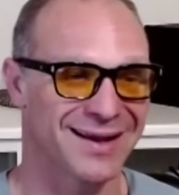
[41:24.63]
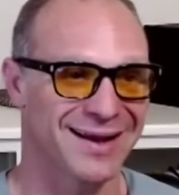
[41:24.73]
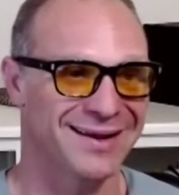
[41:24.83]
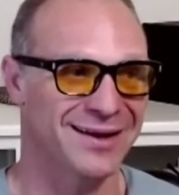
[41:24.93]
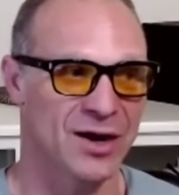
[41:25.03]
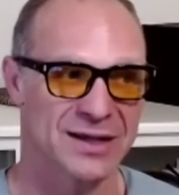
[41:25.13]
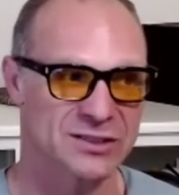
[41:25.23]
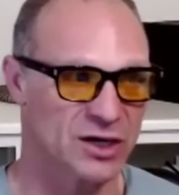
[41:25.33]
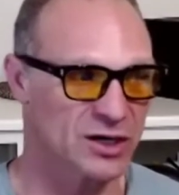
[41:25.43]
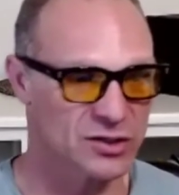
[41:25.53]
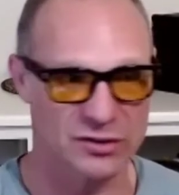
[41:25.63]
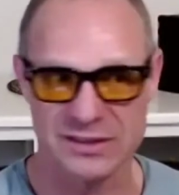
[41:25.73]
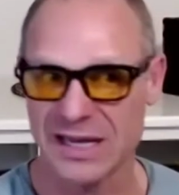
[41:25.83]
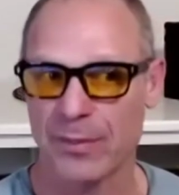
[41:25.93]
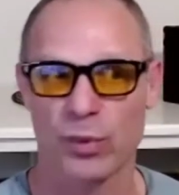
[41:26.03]
you know, I started doing
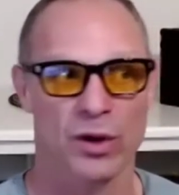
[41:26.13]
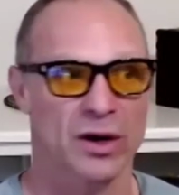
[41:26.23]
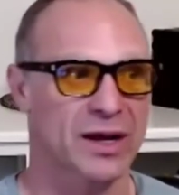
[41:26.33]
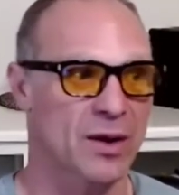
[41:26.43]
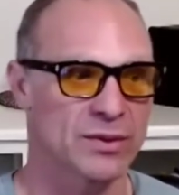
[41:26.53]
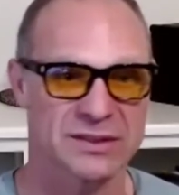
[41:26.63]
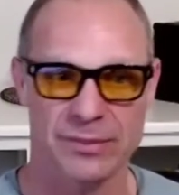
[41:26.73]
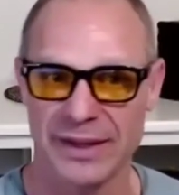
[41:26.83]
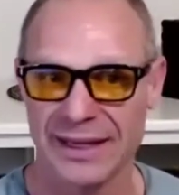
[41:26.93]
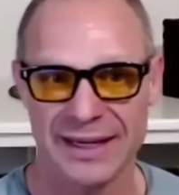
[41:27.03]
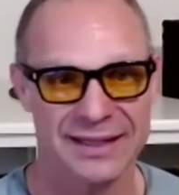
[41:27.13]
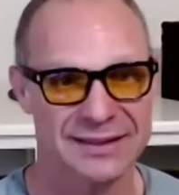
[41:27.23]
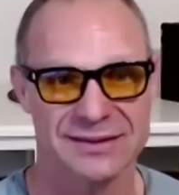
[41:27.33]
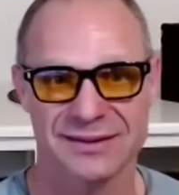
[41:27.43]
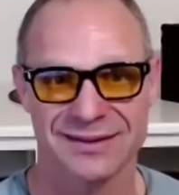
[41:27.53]
step work. I went to
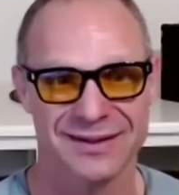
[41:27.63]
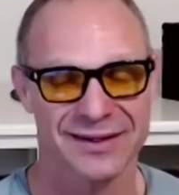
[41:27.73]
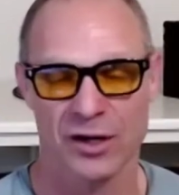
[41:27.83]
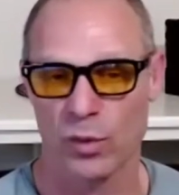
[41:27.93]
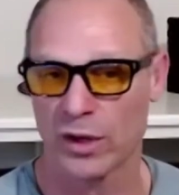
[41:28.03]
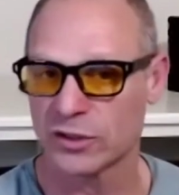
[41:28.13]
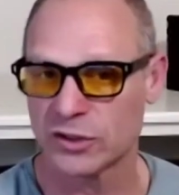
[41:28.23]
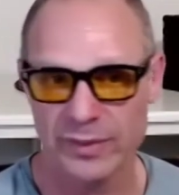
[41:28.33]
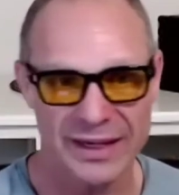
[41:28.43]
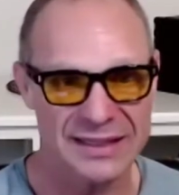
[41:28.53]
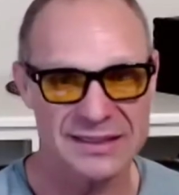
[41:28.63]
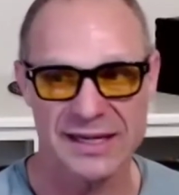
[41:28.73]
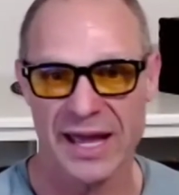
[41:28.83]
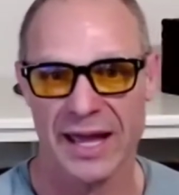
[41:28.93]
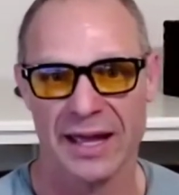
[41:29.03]
meetings, eh, you know, one or two meetings a
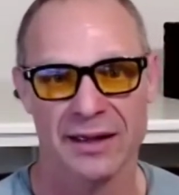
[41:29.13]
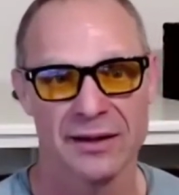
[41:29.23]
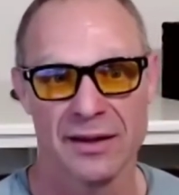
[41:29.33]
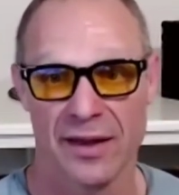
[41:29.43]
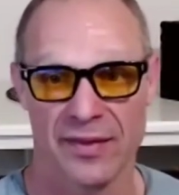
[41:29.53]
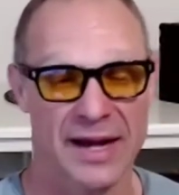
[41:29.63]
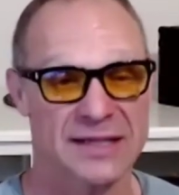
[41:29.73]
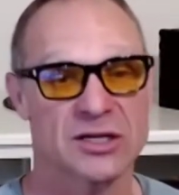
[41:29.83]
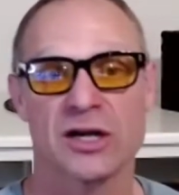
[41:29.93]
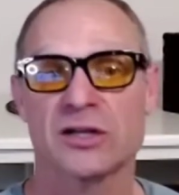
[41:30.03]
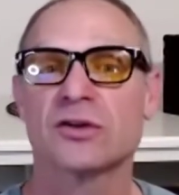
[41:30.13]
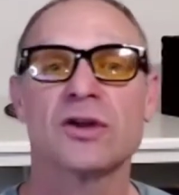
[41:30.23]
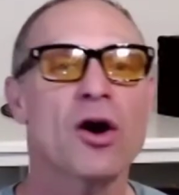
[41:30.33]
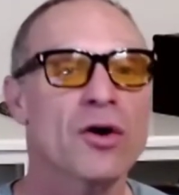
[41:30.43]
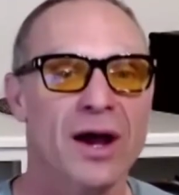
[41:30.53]
day. And then I started doing
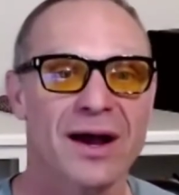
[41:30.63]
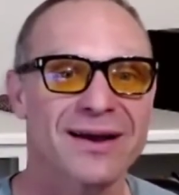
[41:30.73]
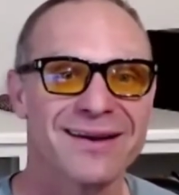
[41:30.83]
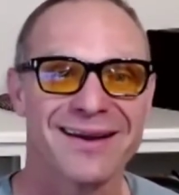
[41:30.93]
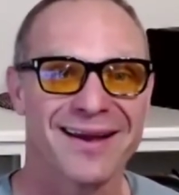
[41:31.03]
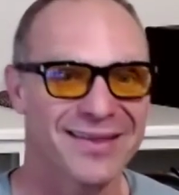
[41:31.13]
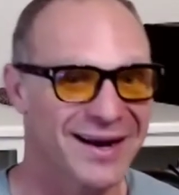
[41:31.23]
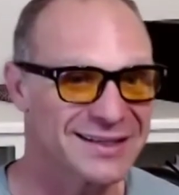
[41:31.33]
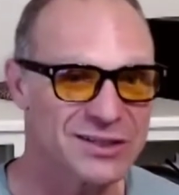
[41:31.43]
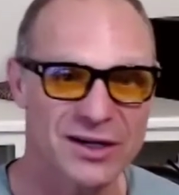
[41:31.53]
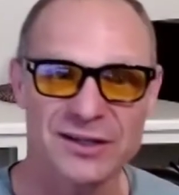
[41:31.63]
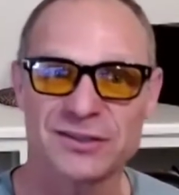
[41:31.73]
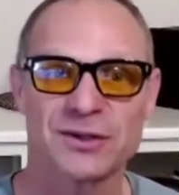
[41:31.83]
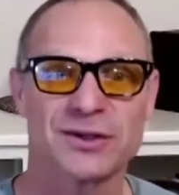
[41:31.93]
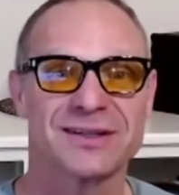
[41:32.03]
yoga. And then I started
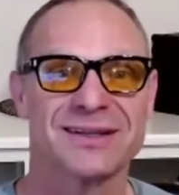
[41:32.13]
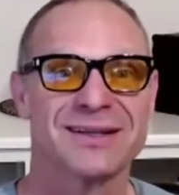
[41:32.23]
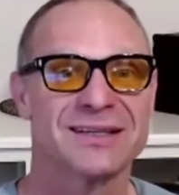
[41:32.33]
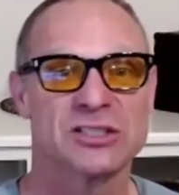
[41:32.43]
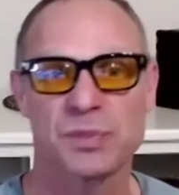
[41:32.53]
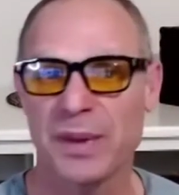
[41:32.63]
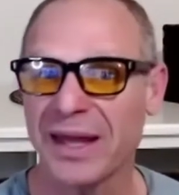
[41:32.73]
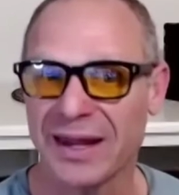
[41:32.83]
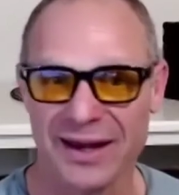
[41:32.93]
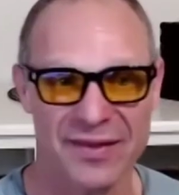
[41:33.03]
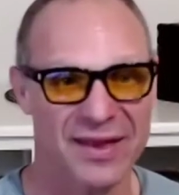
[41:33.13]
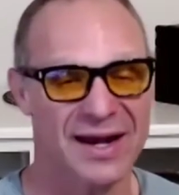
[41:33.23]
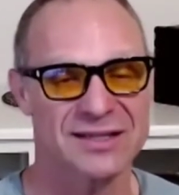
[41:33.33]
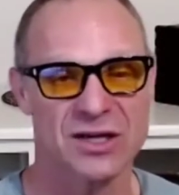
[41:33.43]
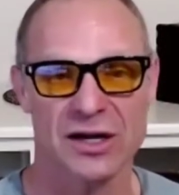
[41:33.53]
doing spin. And then
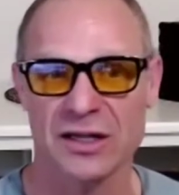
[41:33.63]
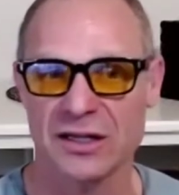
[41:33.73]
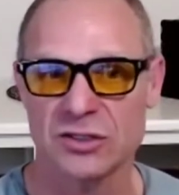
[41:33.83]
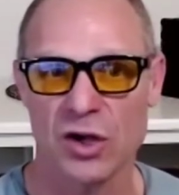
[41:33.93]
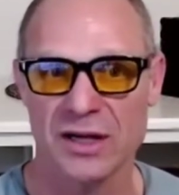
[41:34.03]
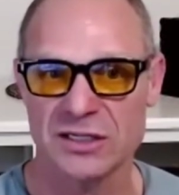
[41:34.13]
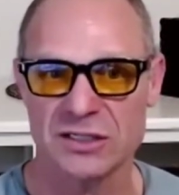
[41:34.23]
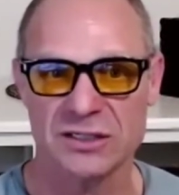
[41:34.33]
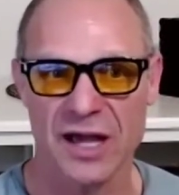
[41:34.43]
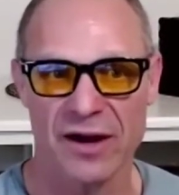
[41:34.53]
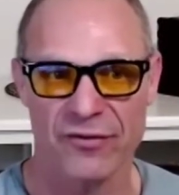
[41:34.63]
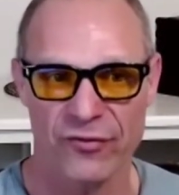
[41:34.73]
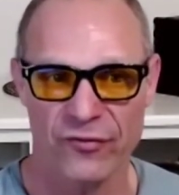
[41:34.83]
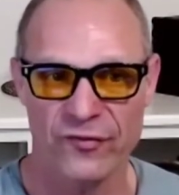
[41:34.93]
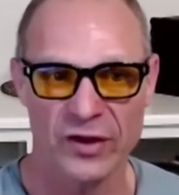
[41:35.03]
I started, and so I just kind of
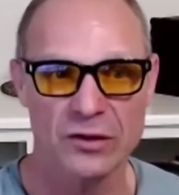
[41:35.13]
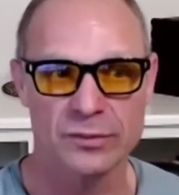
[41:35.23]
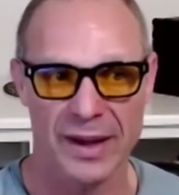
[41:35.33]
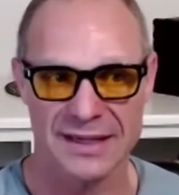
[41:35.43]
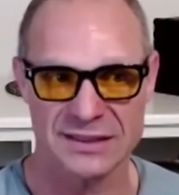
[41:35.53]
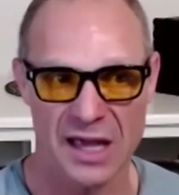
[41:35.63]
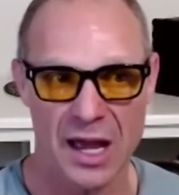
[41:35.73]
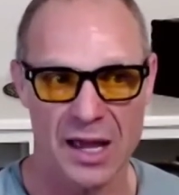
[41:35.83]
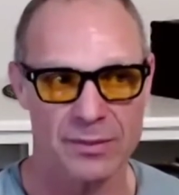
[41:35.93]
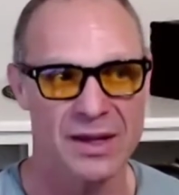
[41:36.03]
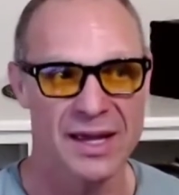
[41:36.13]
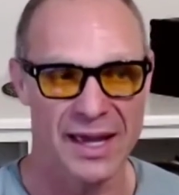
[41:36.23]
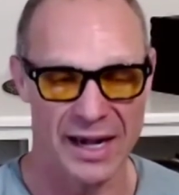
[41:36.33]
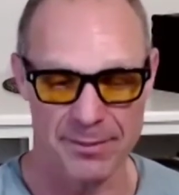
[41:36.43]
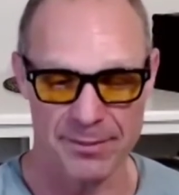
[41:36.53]
filled my time
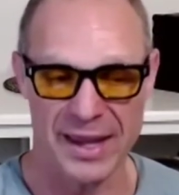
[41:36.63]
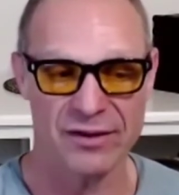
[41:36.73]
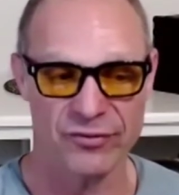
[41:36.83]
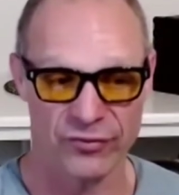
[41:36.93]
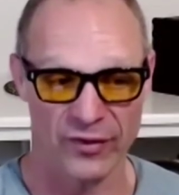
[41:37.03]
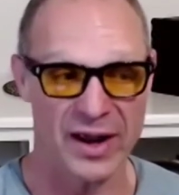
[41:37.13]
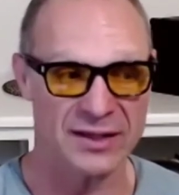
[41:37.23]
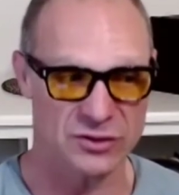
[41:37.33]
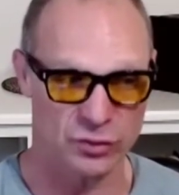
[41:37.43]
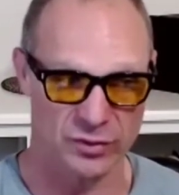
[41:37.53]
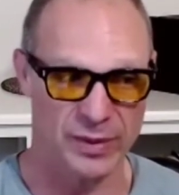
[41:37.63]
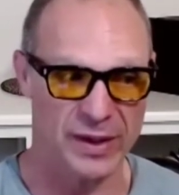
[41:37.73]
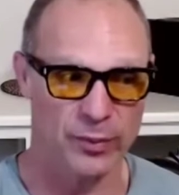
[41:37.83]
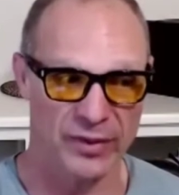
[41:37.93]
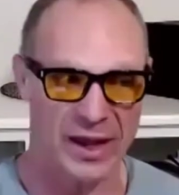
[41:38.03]
and I made friends with
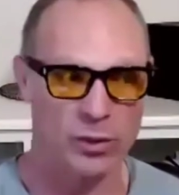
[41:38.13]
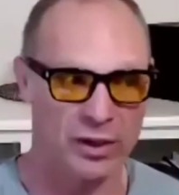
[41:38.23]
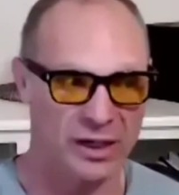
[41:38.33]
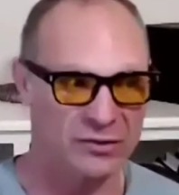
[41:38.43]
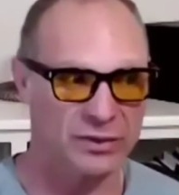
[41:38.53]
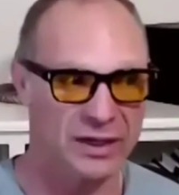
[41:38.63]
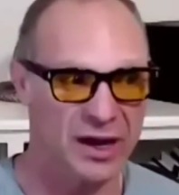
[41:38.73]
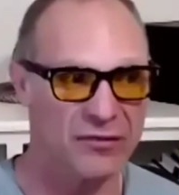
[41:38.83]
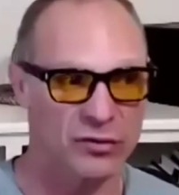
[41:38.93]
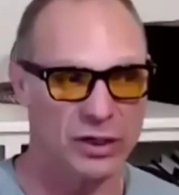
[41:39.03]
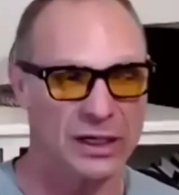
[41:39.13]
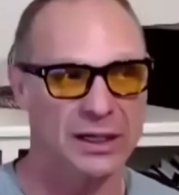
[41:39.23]
people that were in recovery.